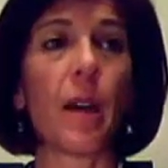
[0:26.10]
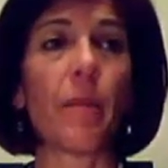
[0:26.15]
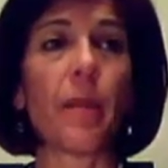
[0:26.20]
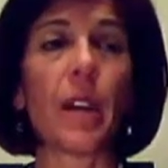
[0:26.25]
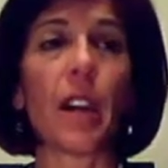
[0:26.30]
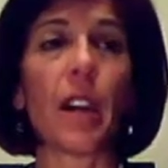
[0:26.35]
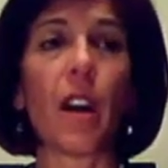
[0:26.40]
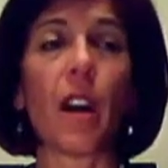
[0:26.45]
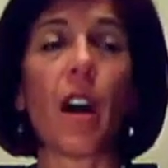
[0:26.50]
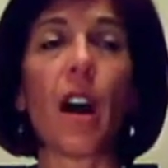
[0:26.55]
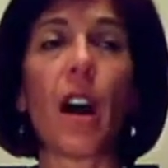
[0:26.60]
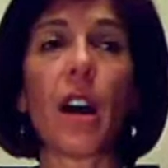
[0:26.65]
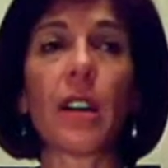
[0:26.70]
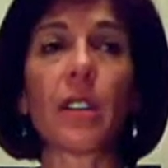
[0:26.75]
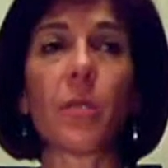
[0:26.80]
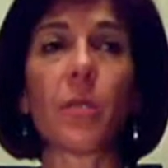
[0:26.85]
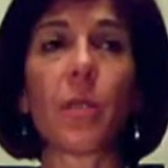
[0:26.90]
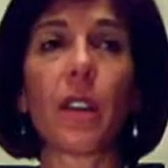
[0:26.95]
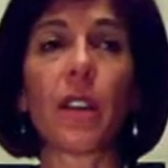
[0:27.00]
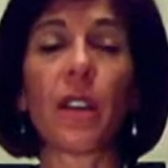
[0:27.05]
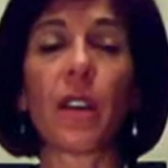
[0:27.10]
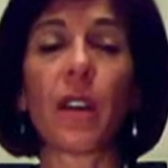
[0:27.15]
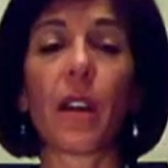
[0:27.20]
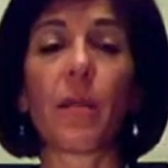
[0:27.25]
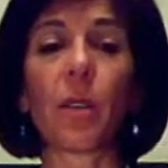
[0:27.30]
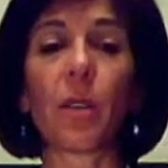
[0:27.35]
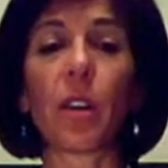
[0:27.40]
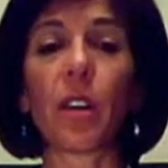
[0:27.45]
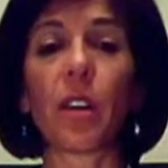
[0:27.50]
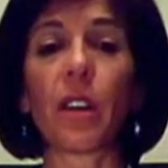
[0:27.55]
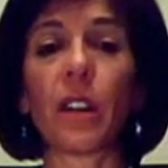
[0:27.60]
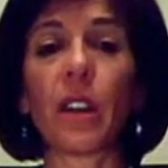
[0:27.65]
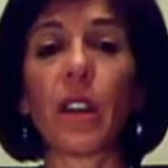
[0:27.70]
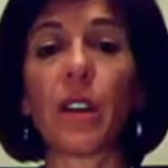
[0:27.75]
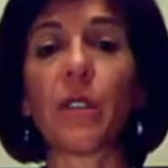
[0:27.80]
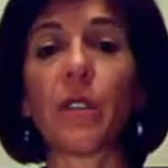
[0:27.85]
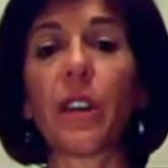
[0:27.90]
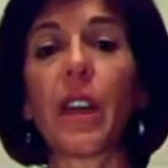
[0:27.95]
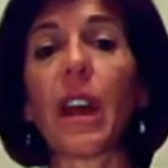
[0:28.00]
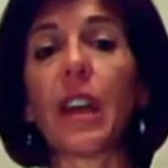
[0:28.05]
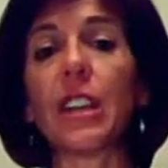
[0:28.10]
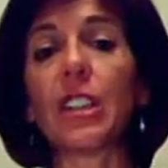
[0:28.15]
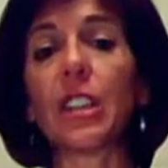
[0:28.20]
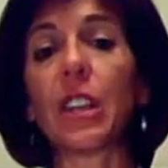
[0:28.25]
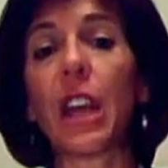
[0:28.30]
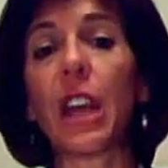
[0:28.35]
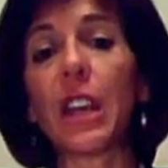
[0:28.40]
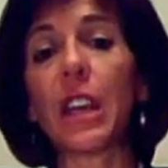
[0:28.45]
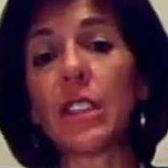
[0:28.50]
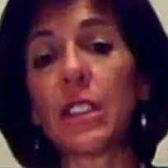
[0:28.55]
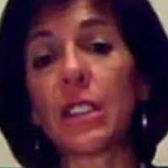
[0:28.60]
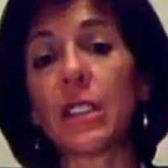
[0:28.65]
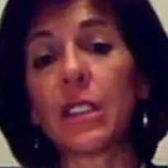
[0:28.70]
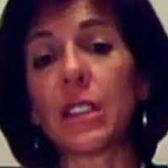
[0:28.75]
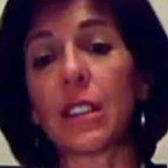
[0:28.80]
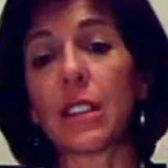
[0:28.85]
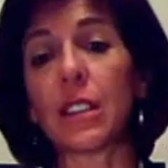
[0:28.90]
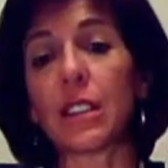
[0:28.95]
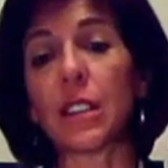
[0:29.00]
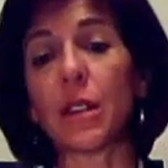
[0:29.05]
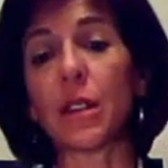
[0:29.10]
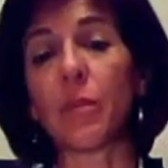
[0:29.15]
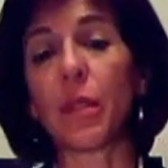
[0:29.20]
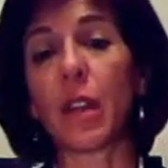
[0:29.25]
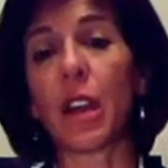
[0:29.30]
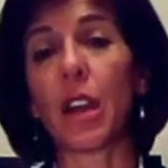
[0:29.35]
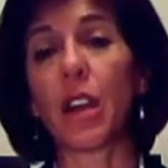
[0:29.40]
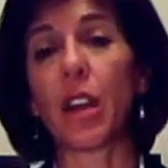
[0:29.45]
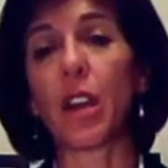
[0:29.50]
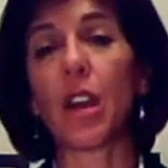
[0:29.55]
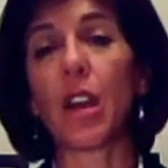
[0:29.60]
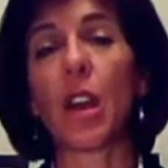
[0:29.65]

in our hospital that I'm currently over the education system there.